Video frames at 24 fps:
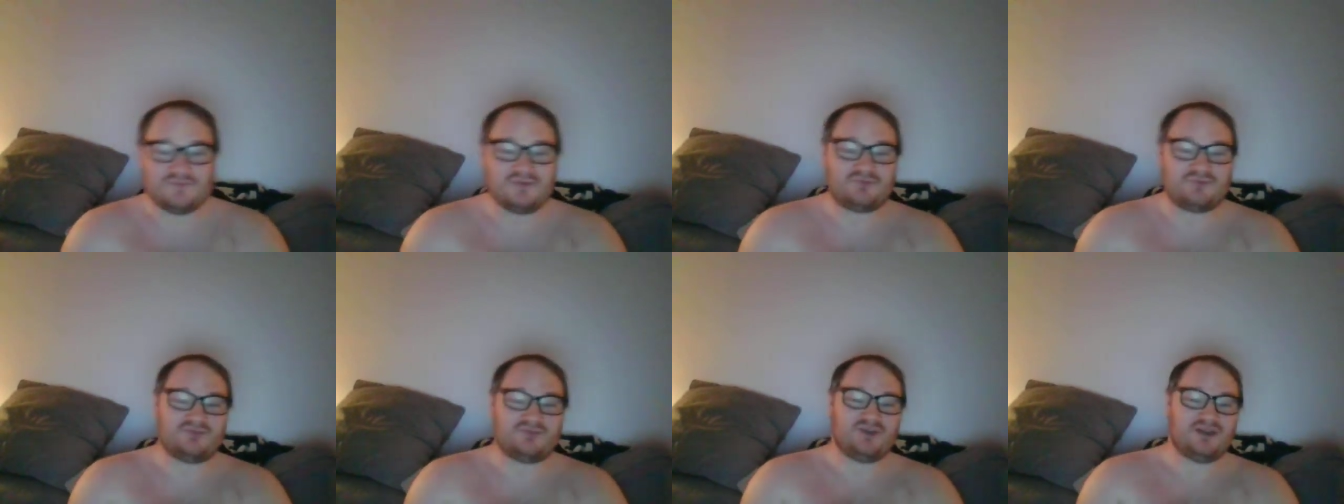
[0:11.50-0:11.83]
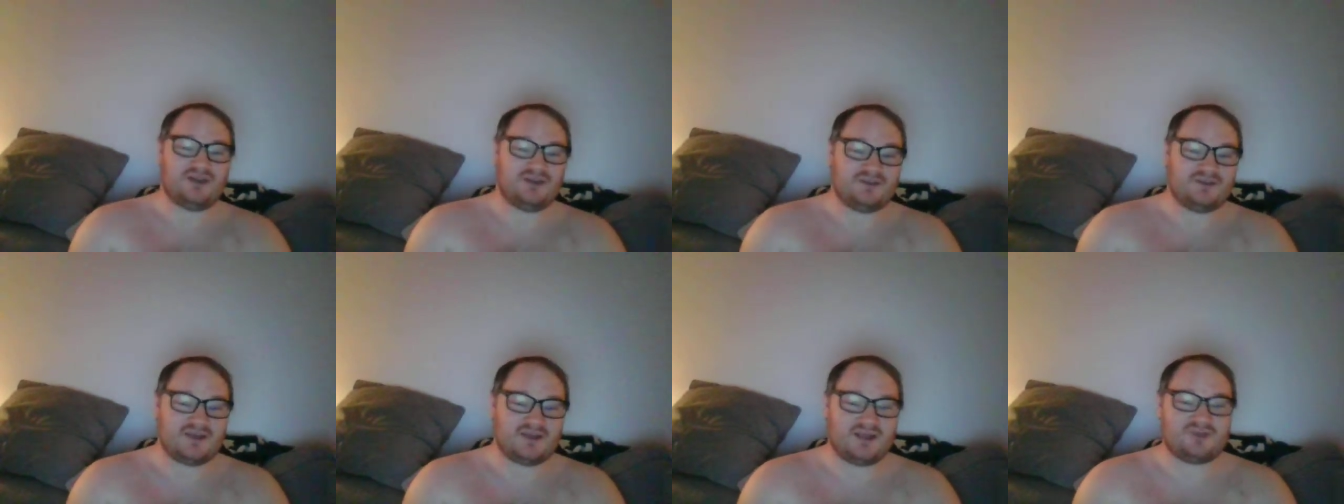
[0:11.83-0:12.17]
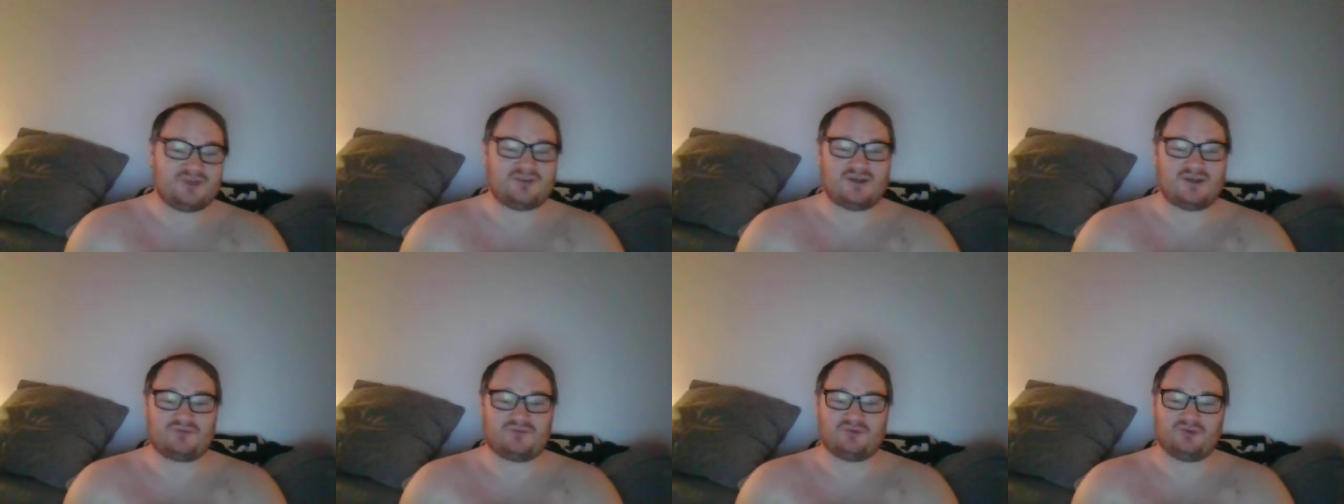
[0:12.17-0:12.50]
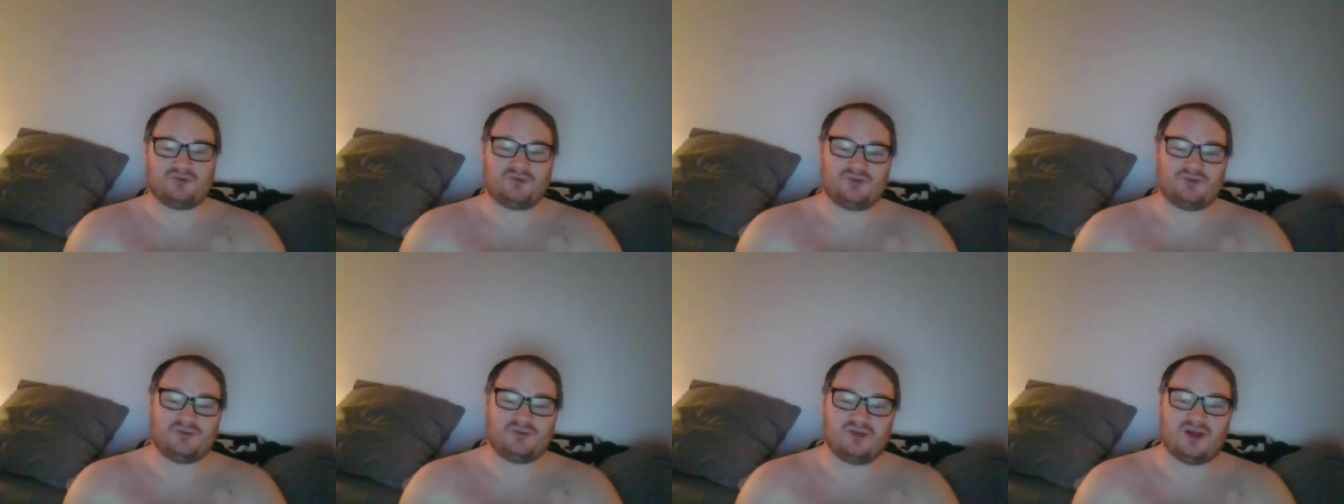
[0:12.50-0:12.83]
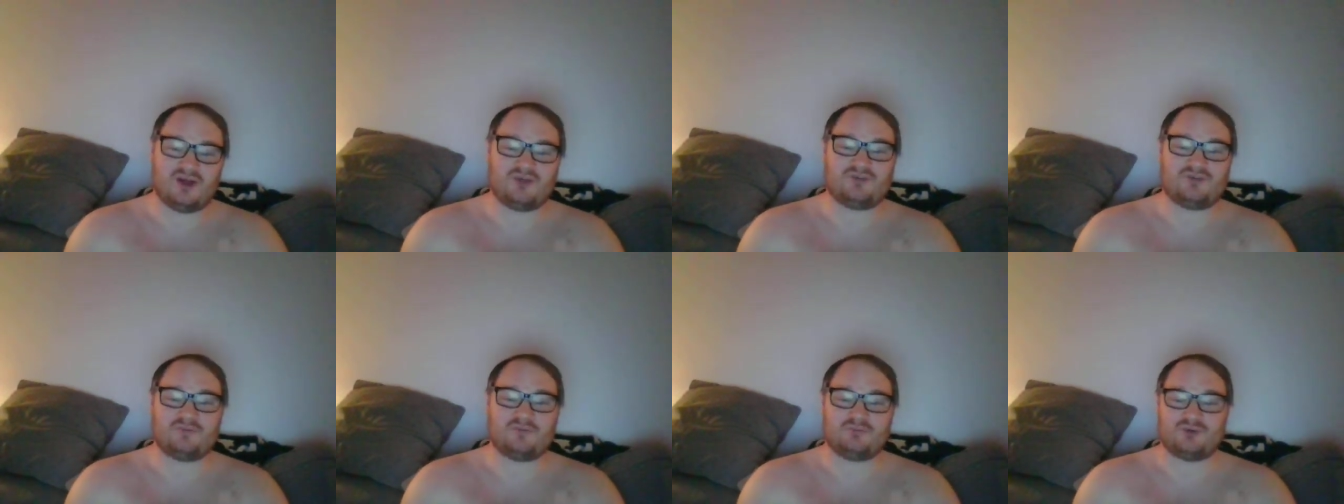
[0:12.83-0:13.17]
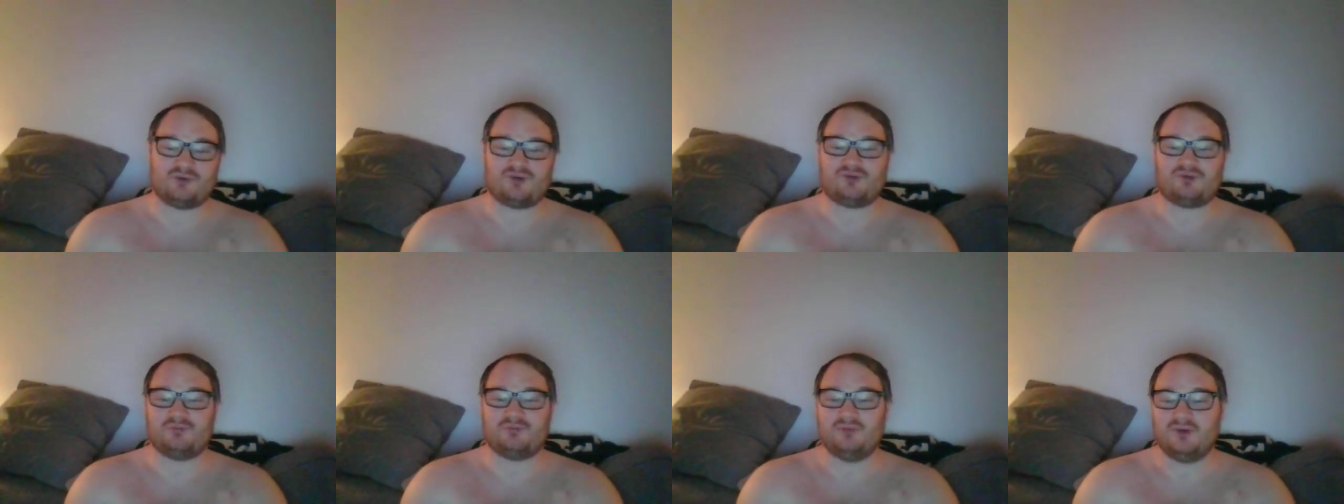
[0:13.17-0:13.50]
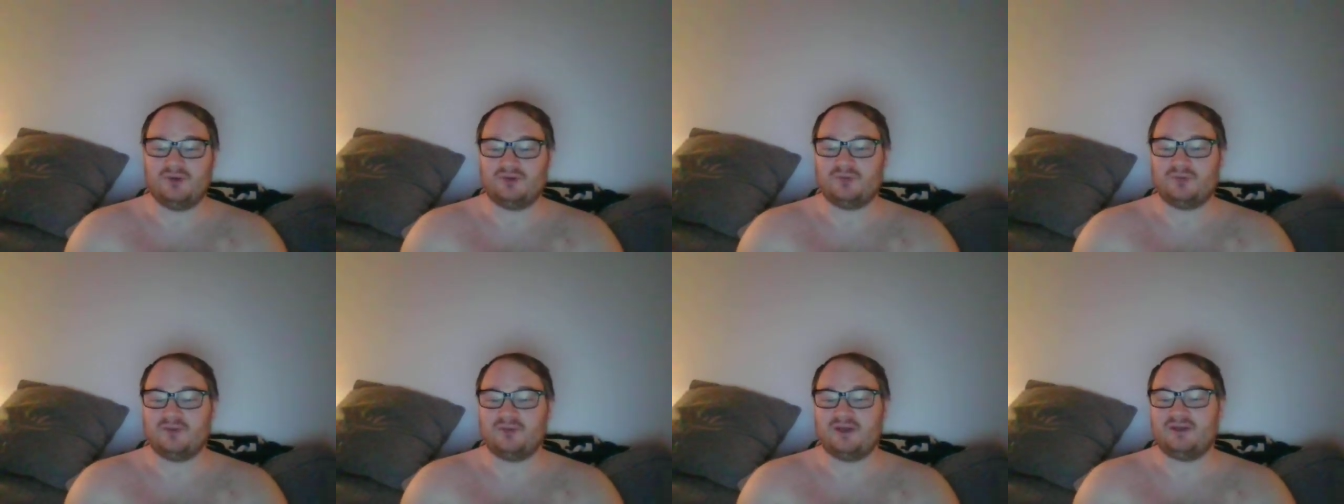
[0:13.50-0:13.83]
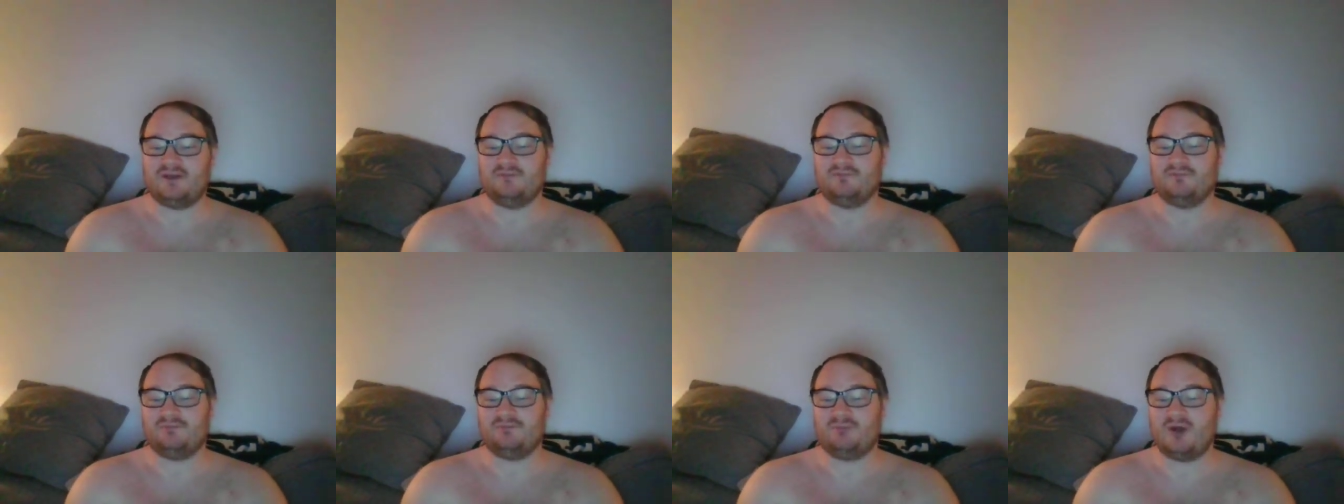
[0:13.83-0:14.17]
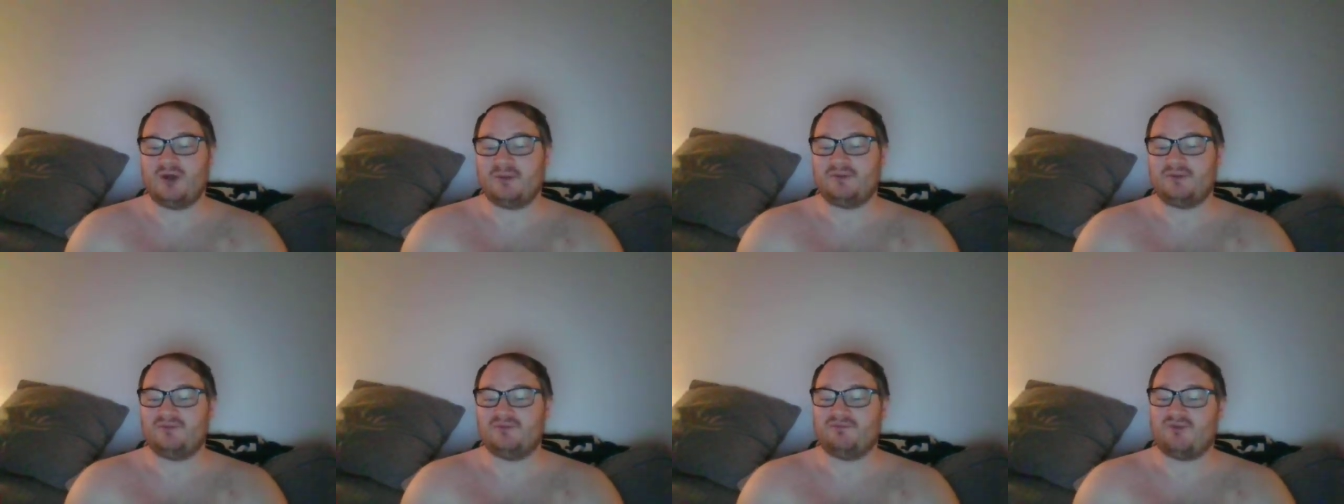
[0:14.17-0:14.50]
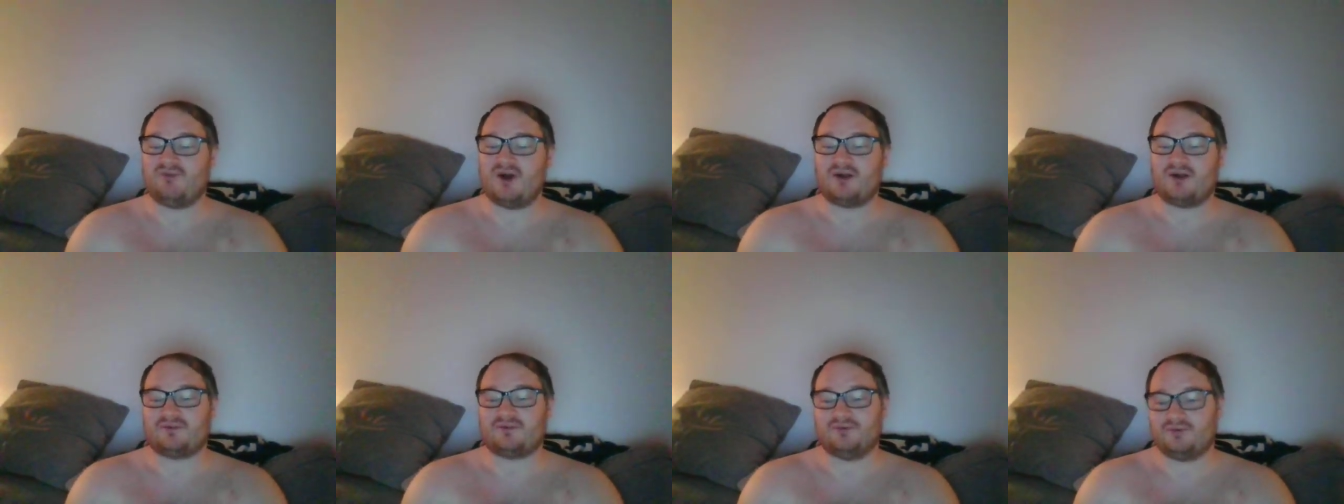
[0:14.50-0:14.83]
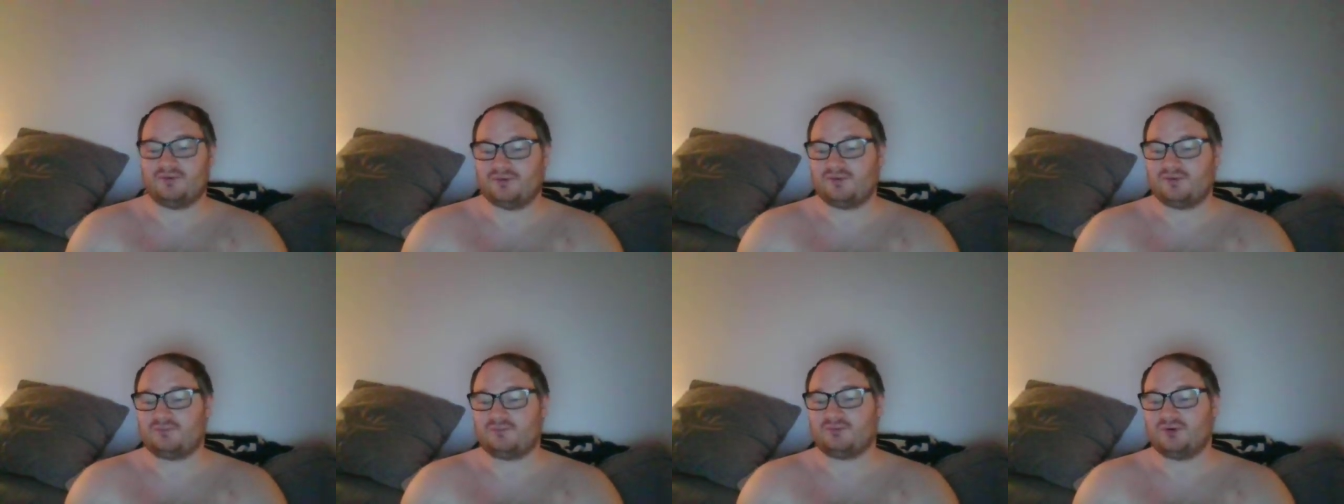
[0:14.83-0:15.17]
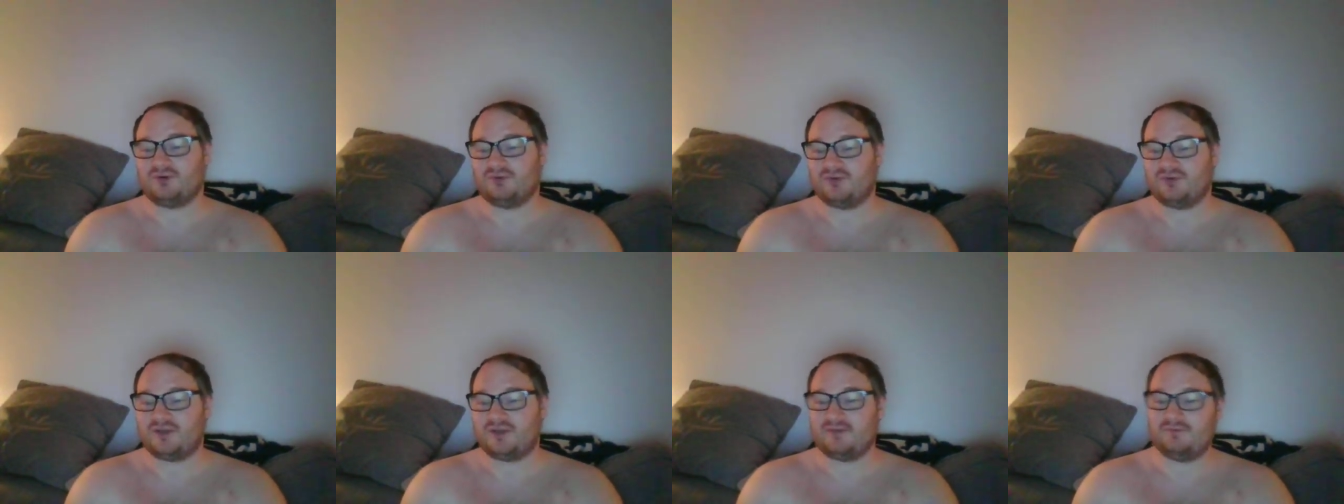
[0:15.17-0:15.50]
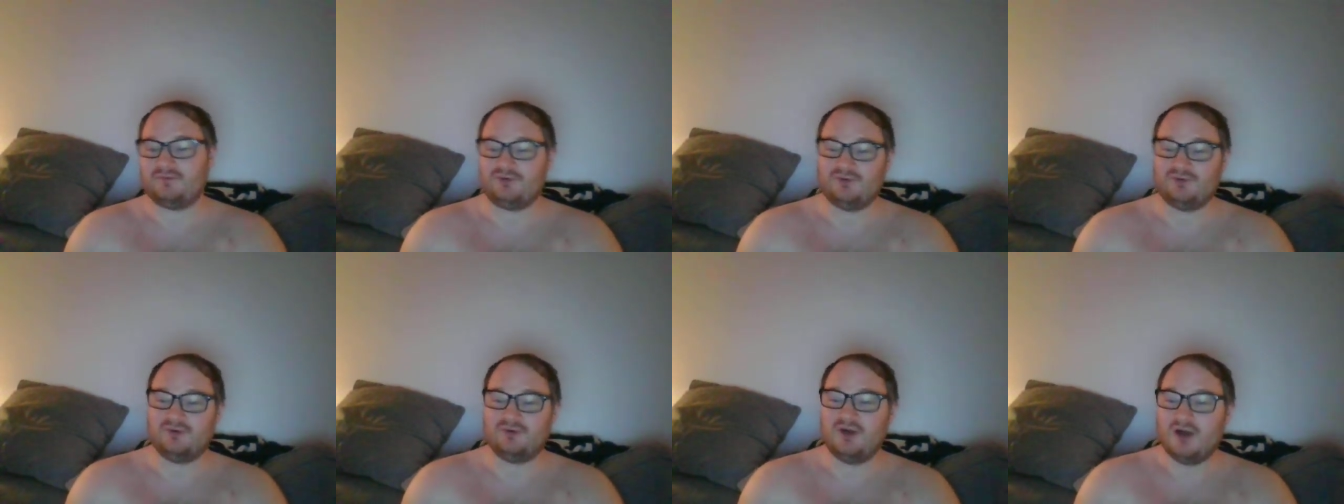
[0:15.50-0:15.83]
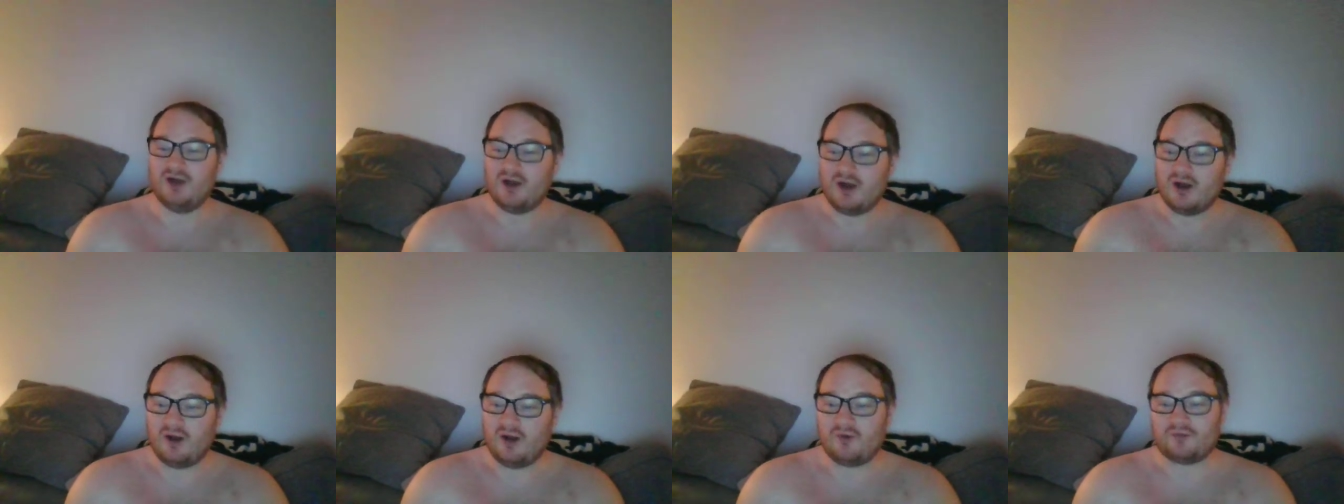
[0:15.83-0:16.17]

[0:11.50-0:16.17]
15 days after his loss to British middleweight Bobby Faulkner in his pro debut,